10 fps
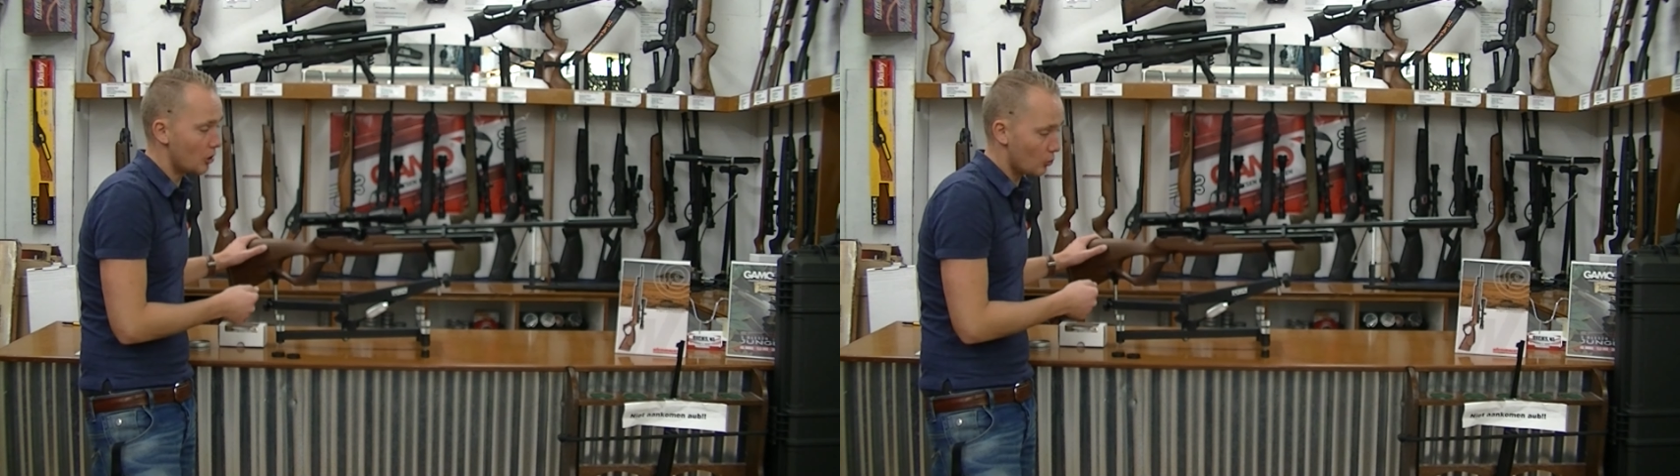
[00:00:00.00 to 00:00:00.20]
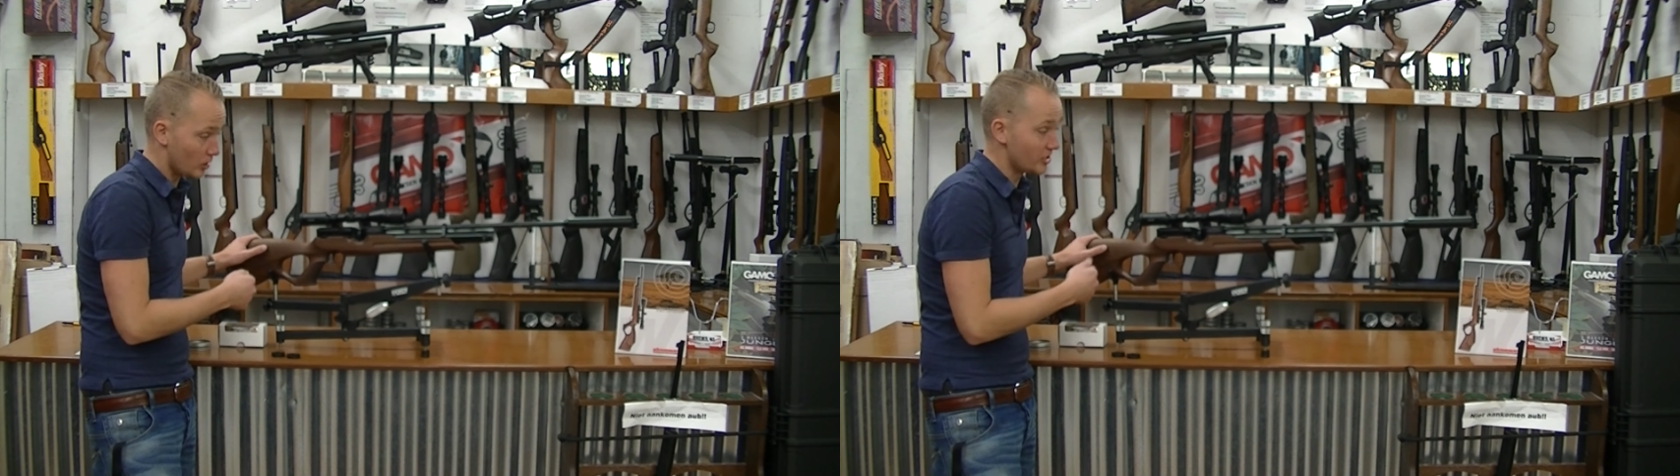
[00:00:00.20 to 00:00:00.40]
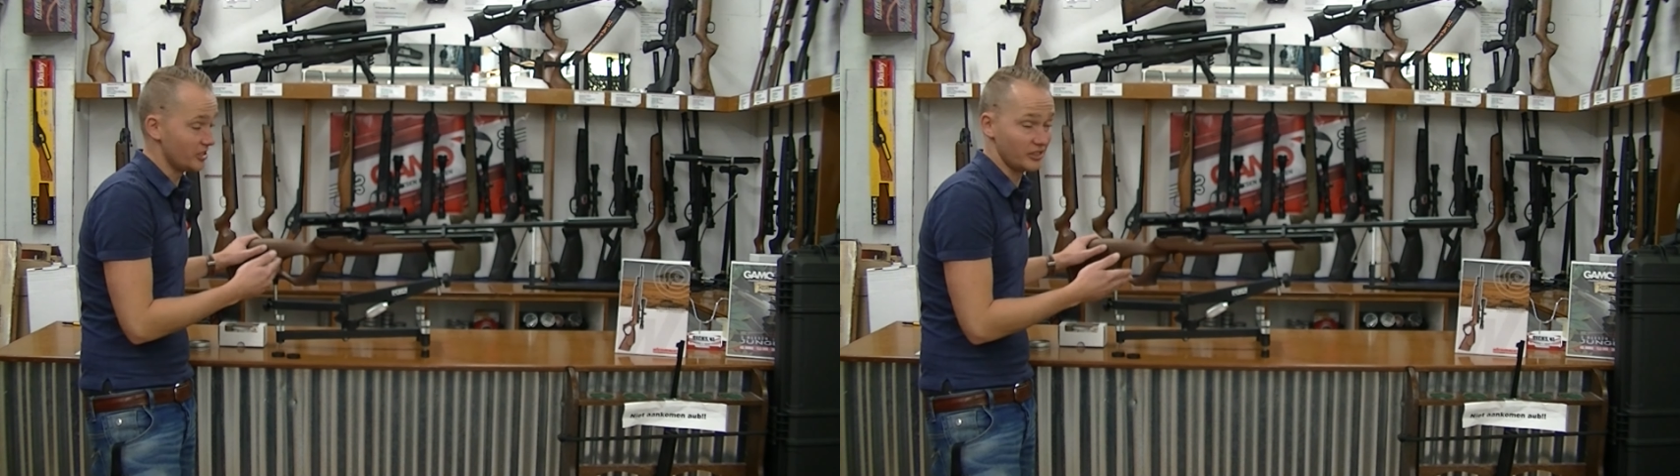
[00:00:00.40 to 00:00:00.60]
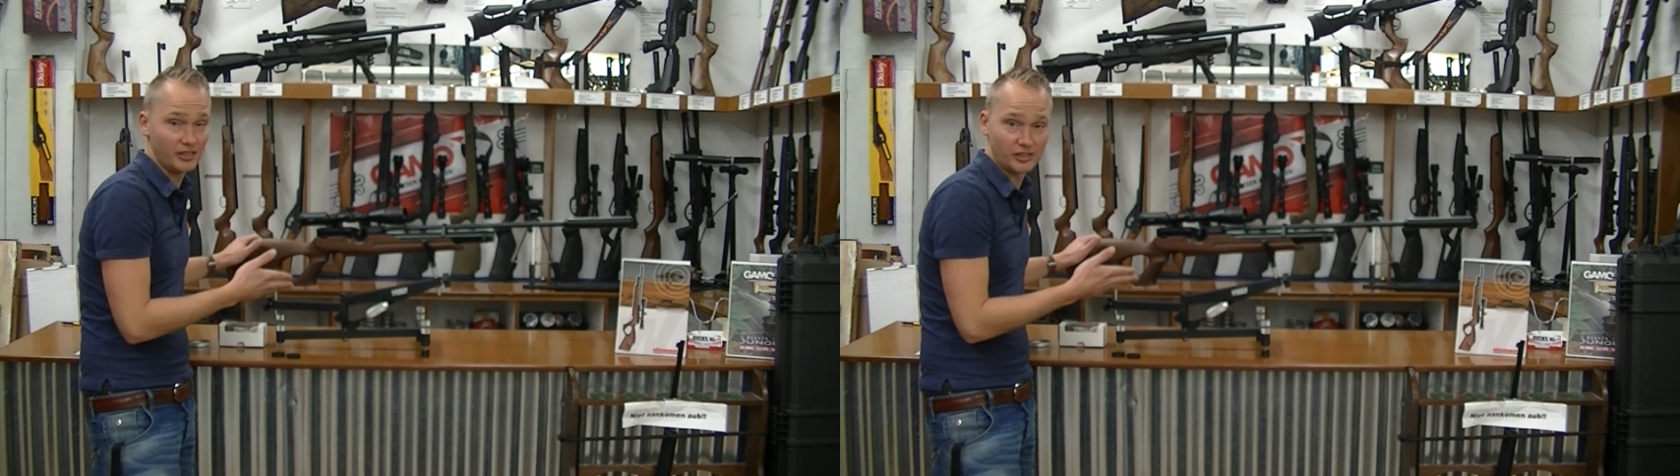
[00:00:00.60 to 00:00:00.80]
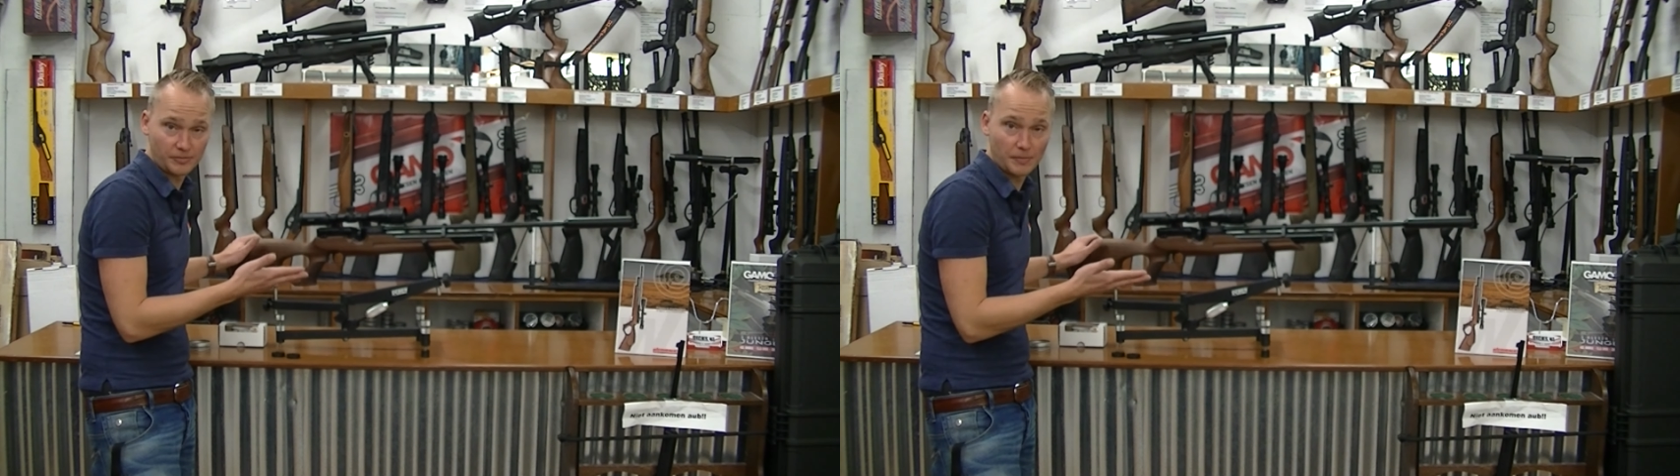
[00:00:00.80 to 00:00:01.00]
which is
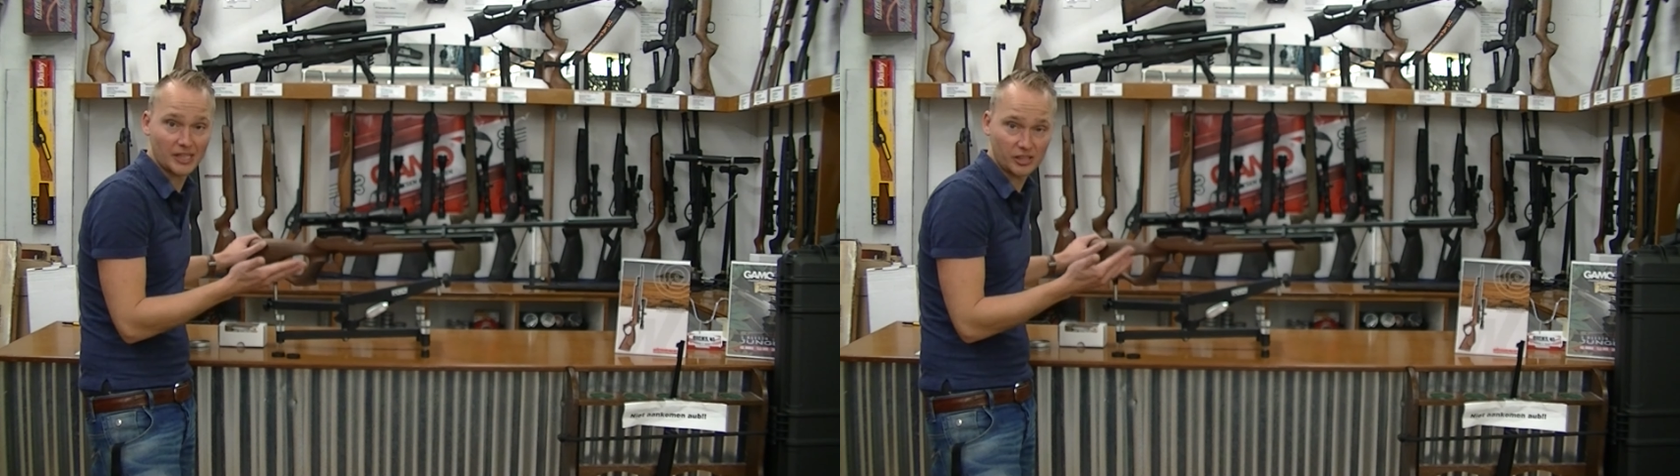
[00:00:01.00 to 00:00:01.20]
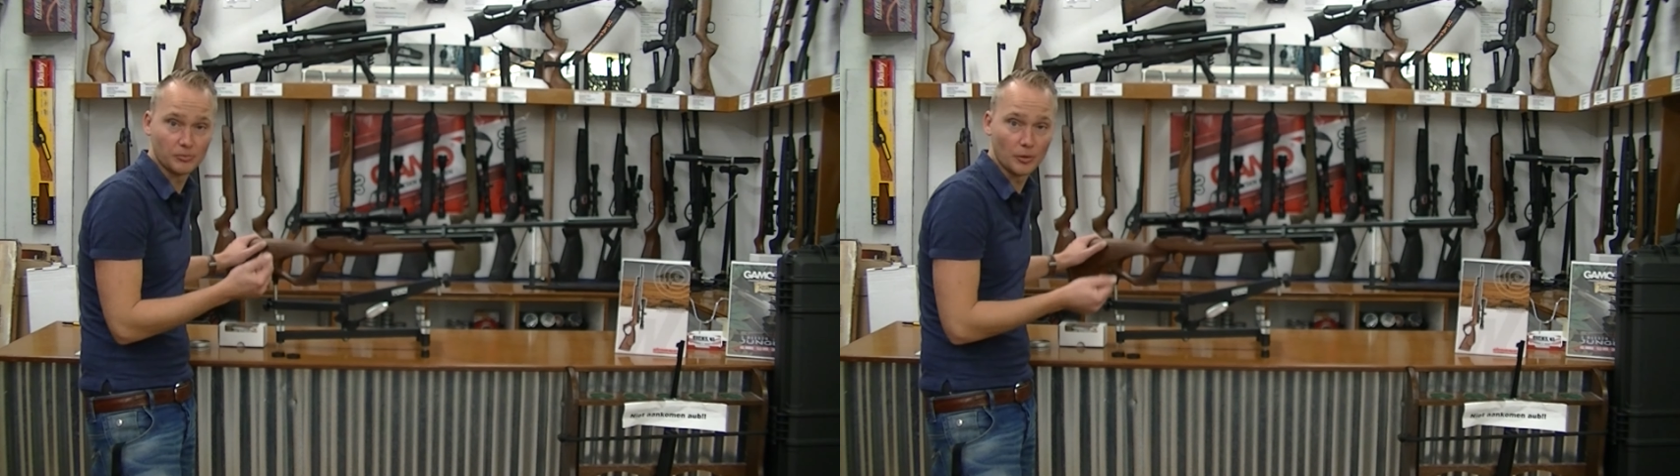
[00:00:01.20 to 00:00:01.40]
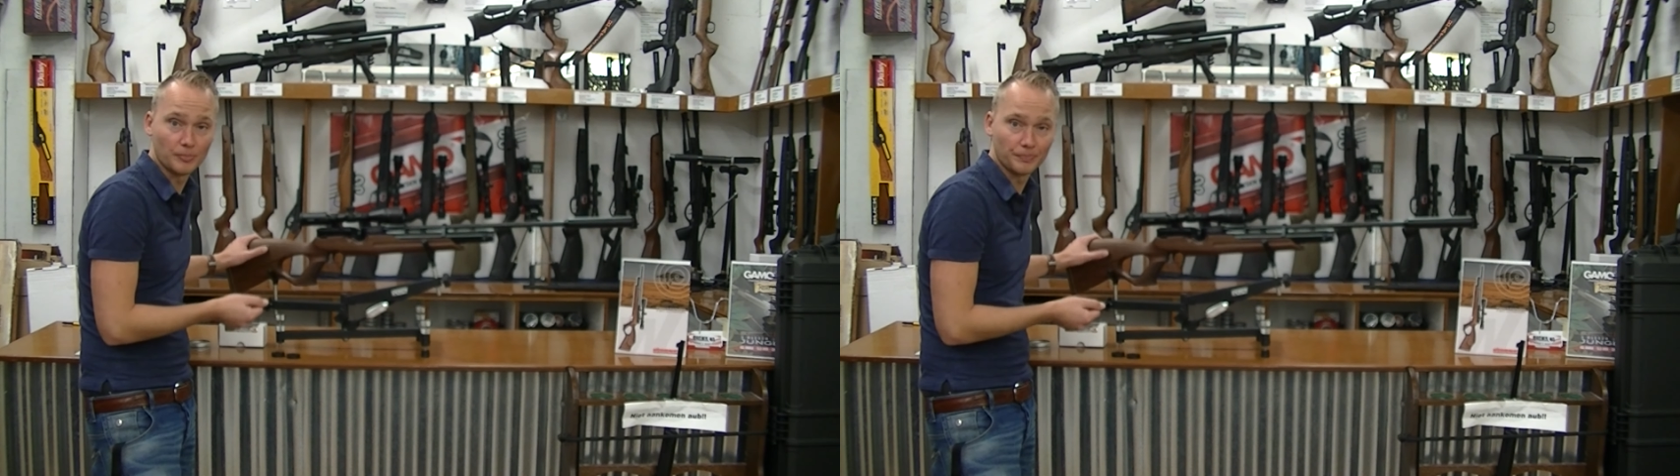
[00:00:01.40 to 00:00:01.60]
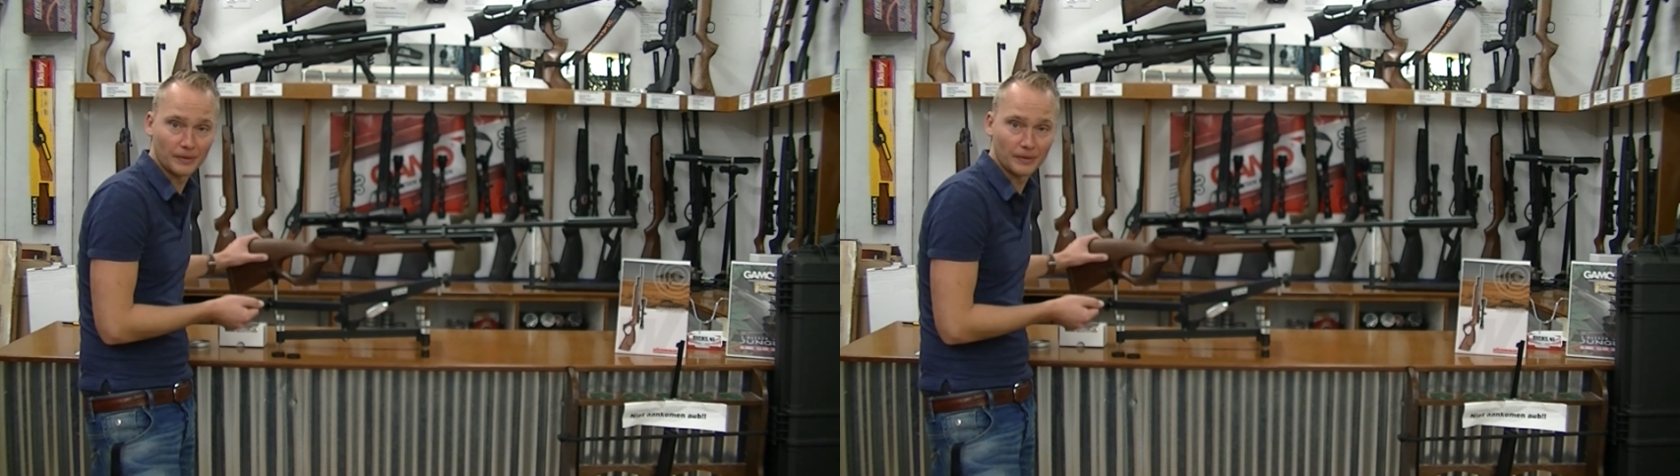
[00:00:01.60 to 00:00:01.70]
its maximum